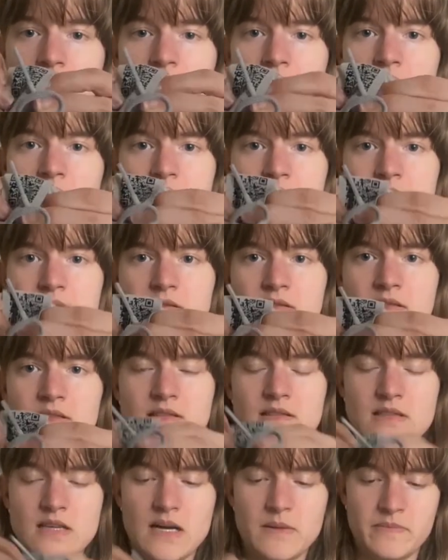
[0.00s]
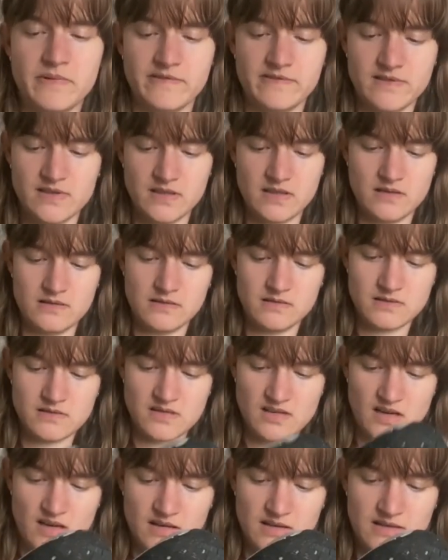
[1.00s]
on the top of the
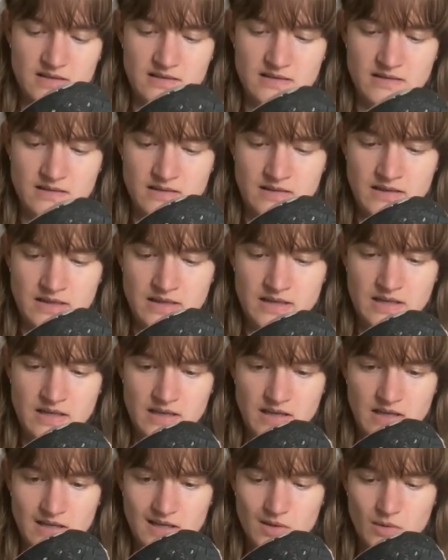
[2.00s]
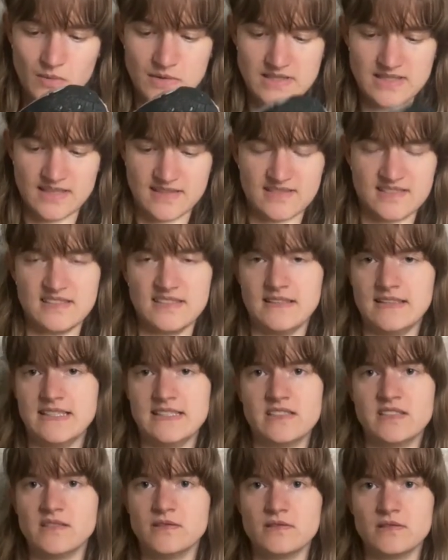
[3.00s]
tongue, uh, which actually
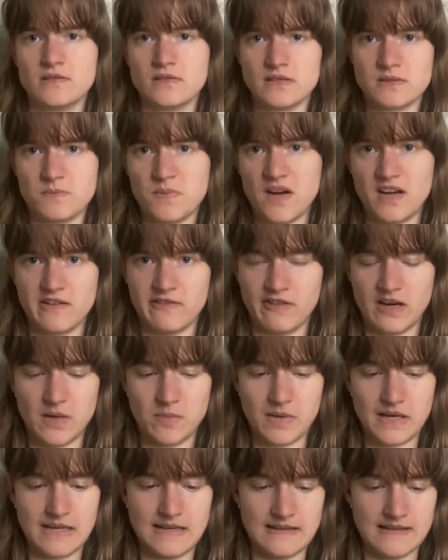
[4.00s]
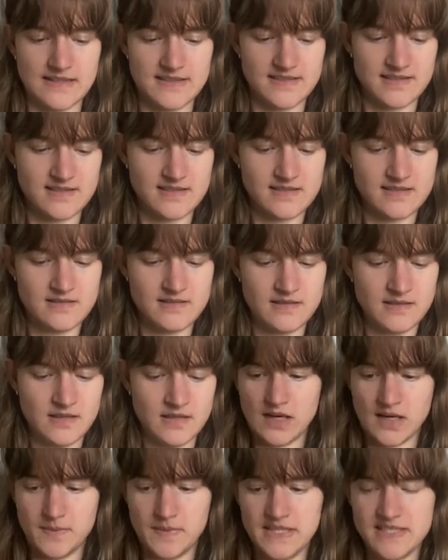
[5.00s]
leads you to a Spotify playlist.
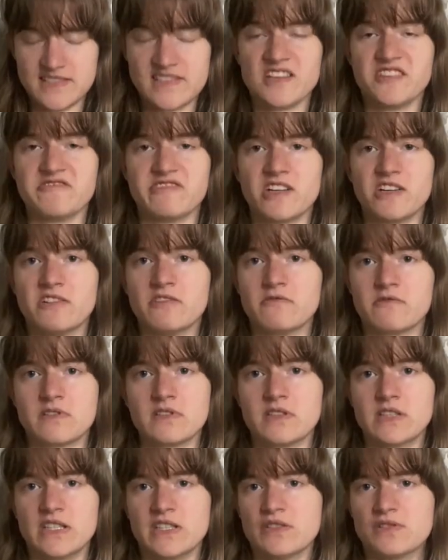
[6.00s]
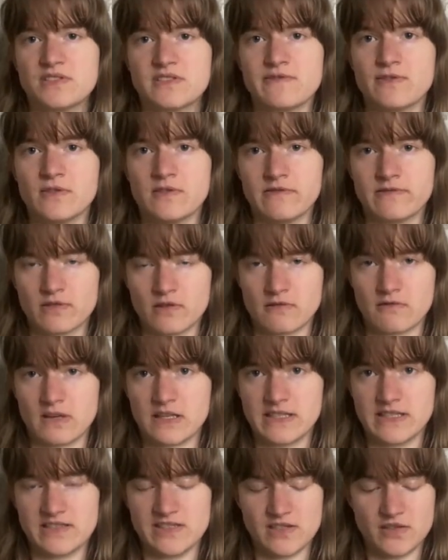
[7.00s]
I mean, it's never useful for a
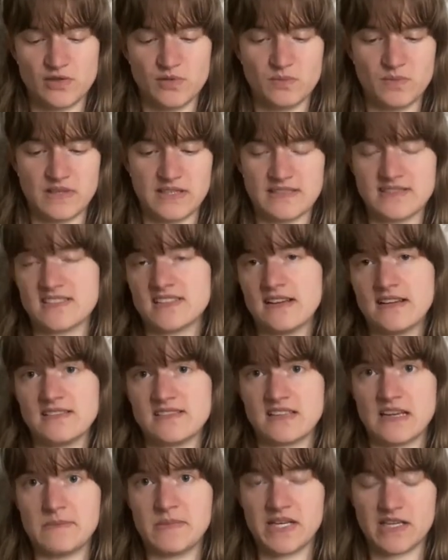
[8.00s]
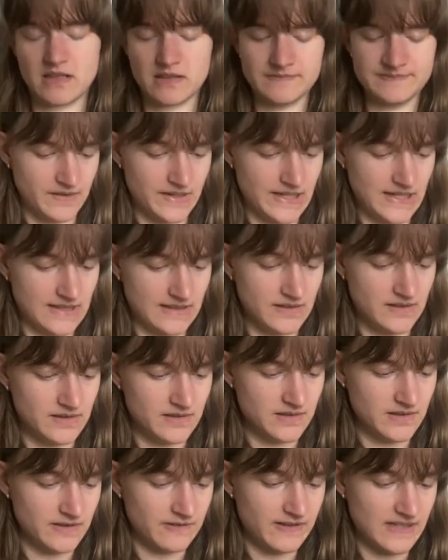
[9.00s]
running shoe, but it's a nice gimmick.
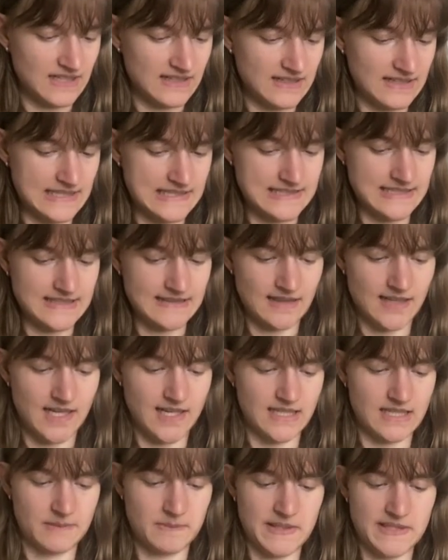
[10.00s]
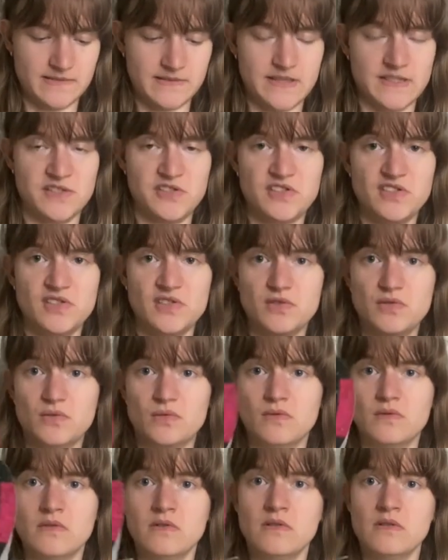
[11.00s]
Then the thing that I did like about this shoe